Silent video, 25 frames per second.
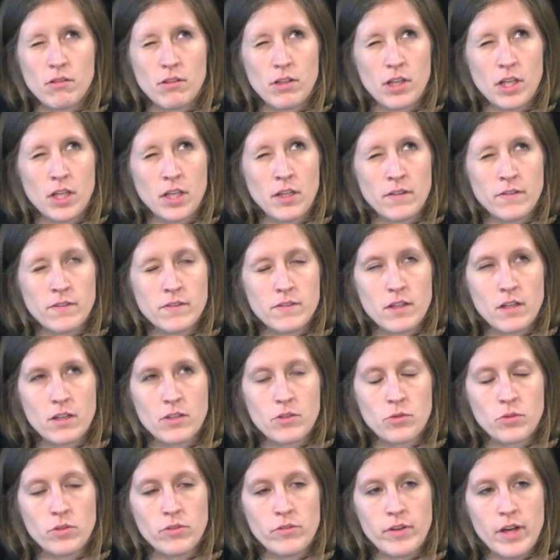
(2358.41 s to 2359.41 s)
and
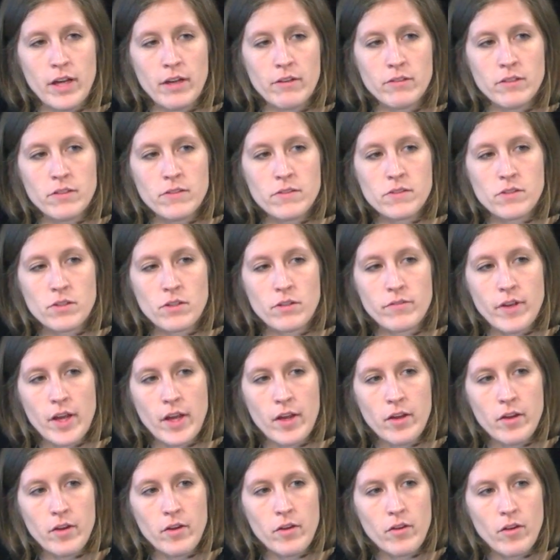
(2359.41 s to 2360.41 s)
Sexual Violence
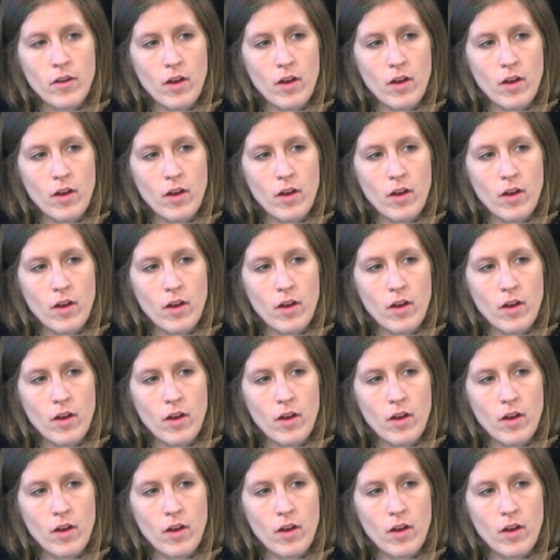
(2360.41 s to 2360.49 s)
Survey,